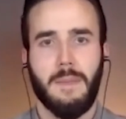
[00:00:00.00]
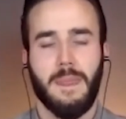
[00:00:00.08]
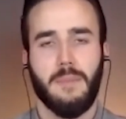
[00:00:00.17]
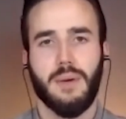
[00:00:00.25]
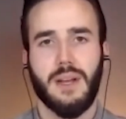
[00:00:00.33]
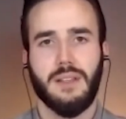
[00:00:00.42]

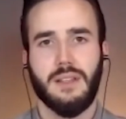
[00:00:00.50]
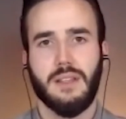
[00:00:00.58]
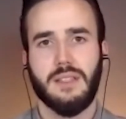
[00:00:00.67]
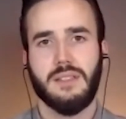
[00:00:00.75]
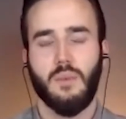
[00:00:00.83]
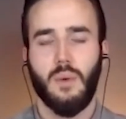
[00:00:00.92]
But I think
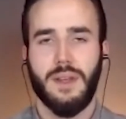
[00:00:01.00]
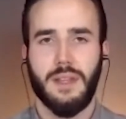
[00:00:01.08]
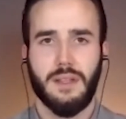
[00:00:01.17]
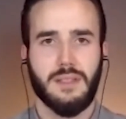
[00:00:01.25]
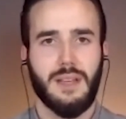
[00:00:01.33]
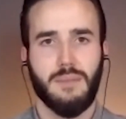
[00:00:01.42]
this is the way
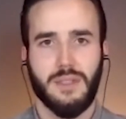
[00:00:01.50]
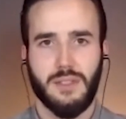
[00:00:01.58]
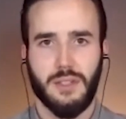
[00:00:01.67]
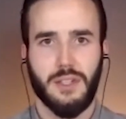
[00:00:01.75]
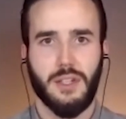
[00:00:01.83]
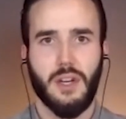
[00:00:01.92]
that supplements are
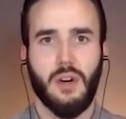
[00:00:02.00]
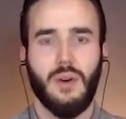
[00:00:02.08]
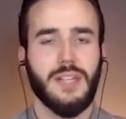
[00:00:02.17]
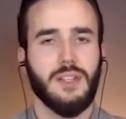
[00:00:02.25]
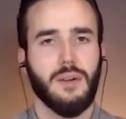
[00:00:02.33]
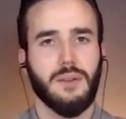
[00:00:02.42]
going to go. I
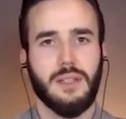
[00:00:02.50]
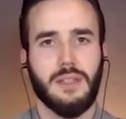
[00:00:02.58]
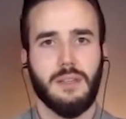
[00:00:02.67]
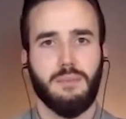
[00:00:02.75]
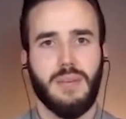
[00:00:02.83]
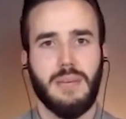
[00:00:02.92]
don't think
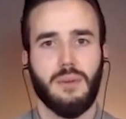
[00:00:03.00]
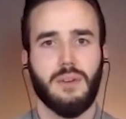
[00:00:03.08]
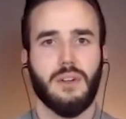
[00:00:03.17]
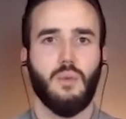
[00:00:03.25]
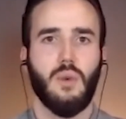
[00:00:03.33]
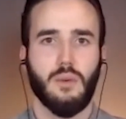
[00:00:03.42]
that people are
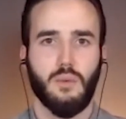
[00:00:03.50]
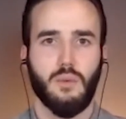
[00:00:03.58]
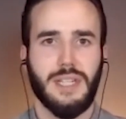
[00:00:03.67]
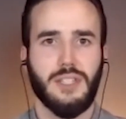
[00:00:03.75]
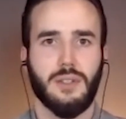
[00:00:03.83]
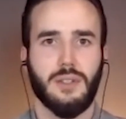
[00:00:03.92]
going to want to
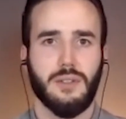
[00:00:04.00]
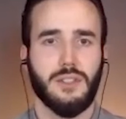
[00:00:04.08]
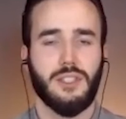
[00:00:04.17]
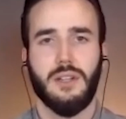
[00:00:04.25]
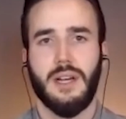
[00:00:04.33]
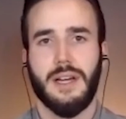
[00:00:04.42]

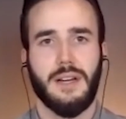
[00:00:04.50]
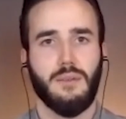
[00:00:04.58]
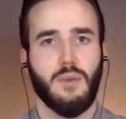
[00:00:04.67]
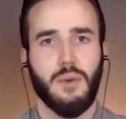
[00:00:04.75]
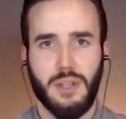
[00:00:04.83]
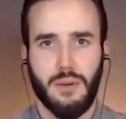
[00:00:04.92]
research
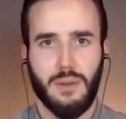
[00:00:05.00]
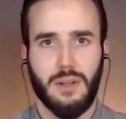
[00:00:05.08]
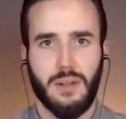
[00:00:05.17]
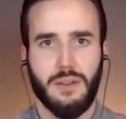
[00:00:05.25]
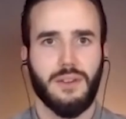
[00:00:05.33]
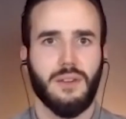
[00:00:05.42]
rhodiola.
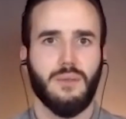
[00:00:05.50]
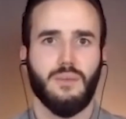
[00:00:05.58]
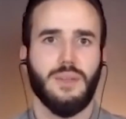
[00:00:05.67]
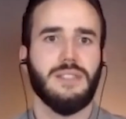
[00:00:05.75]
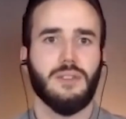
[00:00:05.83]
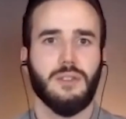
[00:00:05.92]
They're going to
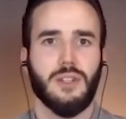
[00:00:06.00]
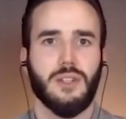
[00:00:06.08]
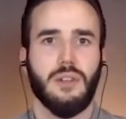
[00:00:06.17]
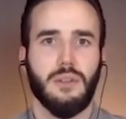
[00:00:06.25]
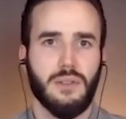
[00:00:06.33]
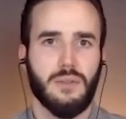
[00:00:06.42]
research
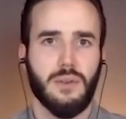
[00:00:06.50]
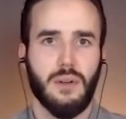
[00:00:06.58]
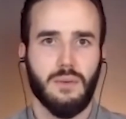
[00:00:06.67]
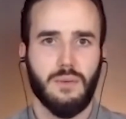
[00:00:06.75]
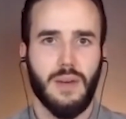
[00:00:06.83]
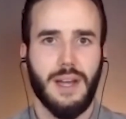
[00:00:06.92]
eleuthero,
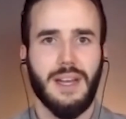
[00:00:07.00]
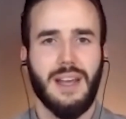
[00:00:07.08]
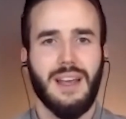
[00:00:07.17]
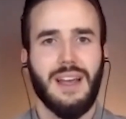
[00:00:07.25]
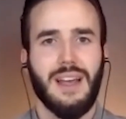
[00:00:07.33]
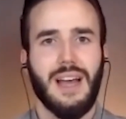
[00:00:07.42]
right?
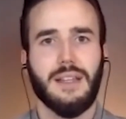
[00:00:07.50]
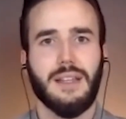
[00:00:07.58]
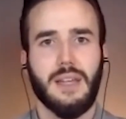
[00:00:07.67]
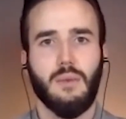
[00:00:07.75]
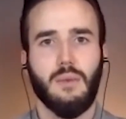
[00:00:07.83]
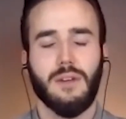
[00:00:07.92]
I think
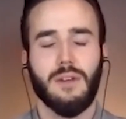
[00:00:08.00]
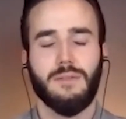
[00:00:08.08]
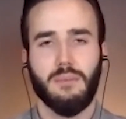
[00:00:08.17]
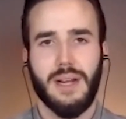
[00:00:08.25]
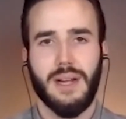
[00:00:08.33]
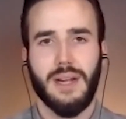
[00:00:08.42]
they want to find
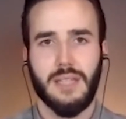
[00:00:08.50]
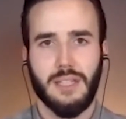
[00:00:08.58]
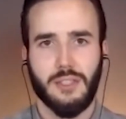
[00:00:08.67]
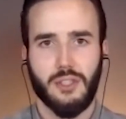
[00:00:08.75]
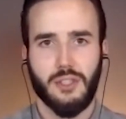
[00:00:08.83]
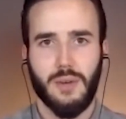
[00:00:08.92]
brands they
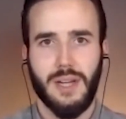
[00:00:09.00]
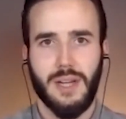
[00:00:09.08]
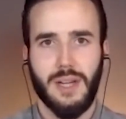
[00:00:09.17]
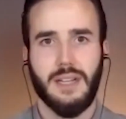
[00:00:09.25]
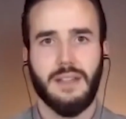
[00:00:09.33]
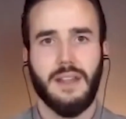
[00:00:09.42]
can
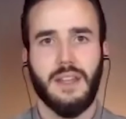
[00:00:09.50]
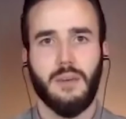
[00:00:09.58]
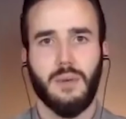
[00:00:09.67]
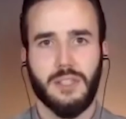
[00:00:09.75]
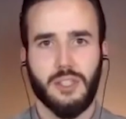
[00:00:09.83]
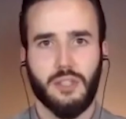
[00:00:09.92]
trust, and then they
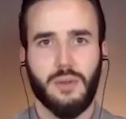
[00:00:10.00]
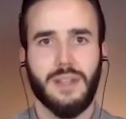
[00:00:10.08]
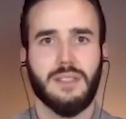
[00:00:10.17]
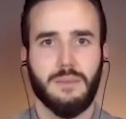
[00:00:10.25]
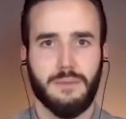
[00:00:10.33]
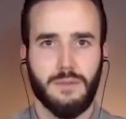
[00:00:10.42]
want to trust
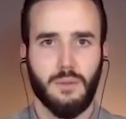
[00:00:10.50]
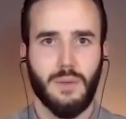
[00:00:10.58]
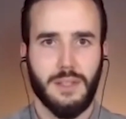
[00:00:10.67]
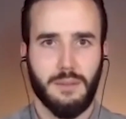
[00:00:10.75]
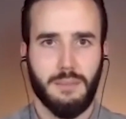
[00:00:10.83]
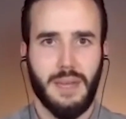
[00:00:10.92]
them for what
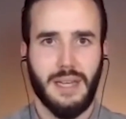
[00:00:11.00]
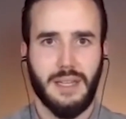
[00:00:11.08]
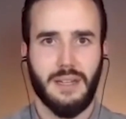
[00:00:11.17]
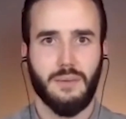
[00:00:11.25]
they're making,